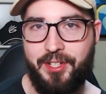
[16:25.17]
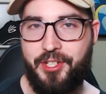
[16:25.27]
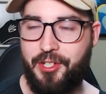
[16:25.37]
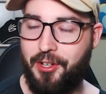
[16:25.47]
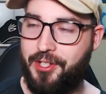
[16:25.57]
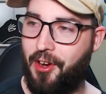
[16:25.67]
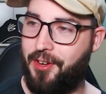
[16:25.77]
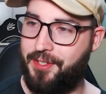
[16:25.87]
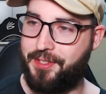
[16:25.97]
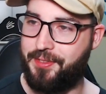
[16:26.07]
And
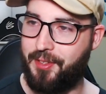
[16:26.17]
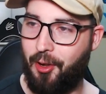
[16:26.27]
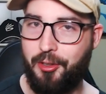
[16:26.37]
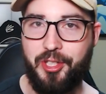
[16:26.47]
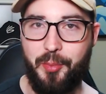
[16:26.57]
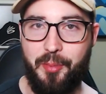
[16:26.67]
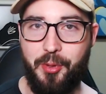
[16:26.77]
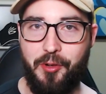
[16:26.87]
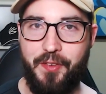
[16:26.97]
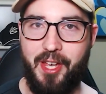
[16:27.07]
Shoto's ultimate
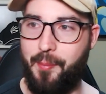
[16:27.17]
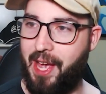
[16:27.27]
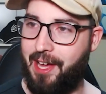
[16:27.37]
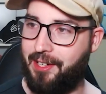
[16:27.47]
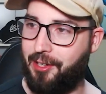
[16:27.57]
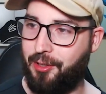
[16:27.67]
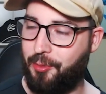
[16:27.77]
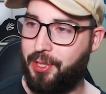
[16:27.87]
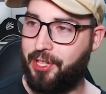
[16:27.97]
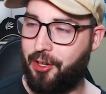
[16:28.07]
move here,
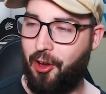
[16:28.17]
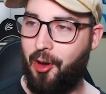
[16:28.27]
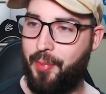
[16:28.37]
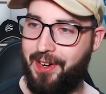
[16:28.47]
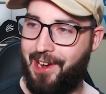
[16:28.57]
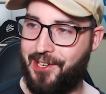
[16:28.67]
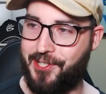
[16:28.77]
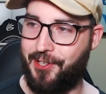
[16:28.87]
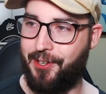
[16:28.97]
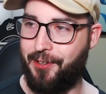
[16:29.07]
man, with the
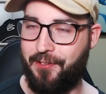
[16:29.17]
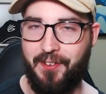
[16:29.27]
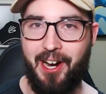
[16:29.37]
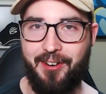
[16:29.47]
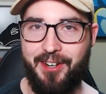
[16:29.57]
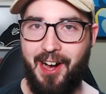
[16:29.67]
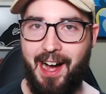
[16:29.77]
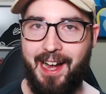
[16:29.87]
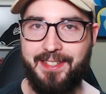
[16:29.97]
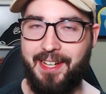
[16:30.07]
combination of fire and
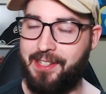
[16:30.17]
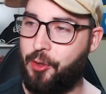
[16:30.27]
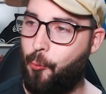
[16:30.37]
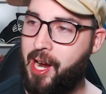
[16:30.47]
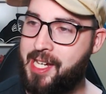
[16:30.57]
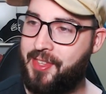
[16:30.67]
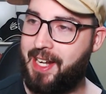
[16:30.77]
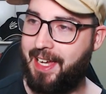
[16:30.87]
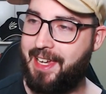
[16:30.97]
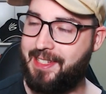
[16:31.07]
ice and the way
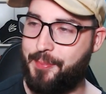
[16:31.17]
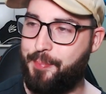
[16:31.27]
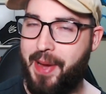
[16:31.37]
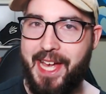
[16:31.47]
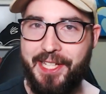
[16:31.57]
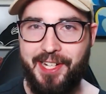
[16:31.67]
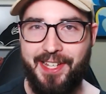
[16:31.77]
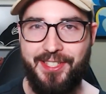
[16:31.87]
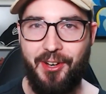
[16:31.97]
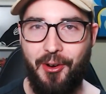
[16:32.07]
that he's made it
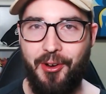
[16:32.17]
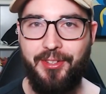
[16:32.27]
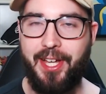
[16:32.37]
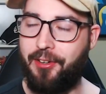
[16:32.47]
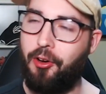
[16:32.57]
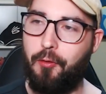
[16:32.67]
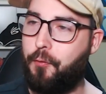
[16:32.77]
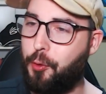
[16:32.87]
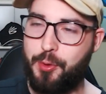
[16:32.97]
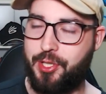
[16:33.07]
his own, that whole
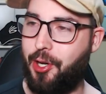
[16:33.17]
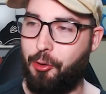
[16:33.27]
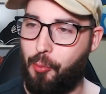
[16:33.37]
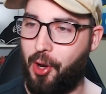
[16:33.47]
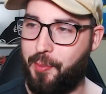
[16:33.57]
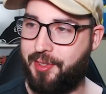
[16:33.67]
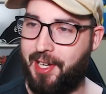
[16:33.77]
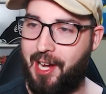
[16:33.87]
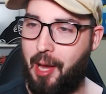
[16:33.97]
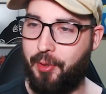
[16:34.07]
full circle moment
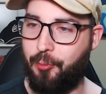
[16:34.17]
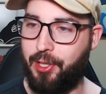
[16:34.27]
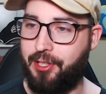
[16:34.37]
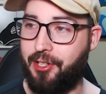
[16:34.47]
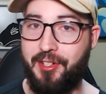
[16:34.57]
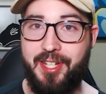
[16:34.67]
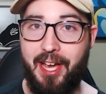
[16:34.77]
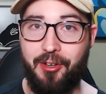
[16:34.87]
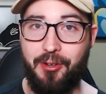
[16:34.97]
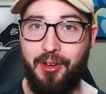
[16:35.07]
that happened with, you know,
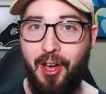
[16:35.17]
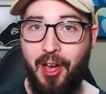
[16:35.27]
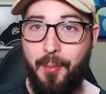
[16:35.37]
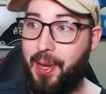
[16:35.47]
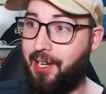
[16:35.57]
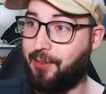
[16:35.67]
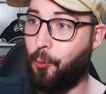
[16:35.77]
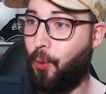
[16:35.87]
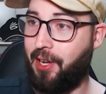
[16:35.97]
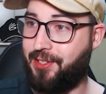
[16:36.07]
Deku being the
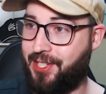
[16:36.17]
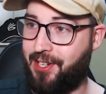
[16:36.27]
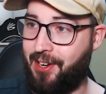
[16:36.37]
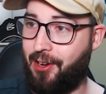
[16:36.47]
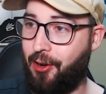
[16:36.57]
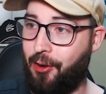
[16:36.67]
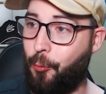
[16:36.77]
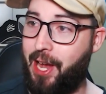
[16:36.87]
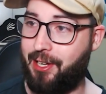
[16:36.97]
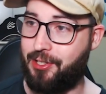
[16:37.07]
one to
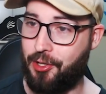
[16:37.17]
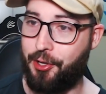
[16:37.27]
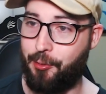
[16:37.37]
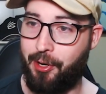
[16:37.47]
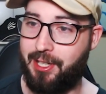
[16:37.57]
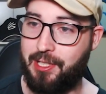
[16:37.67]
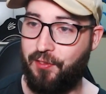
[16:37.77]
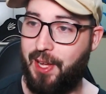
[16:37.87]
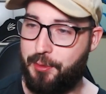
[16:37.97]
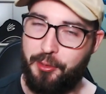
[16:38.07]
awaken Todoroki's
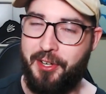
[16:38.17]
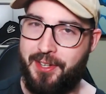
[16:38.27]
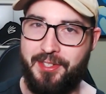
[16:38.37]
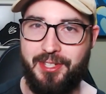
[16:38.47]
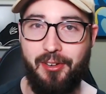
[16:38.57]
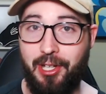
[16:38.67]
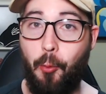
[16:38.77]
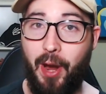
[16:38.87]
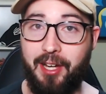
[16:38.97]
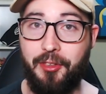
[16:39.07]
flames, well, not necessarily
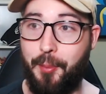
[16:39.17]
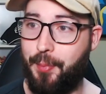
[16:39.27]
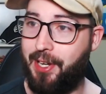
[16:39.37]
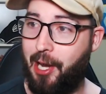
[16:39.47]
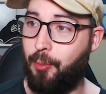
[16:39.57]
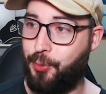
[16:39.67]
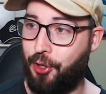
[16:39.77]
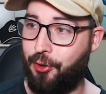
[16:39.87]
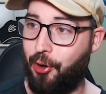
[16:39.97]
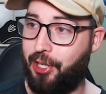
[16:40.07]
awaken them, but help
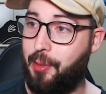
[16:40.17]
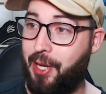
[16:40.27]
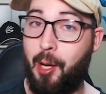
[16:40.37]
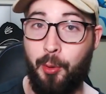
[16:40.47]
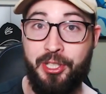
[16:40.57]
Todoroki be able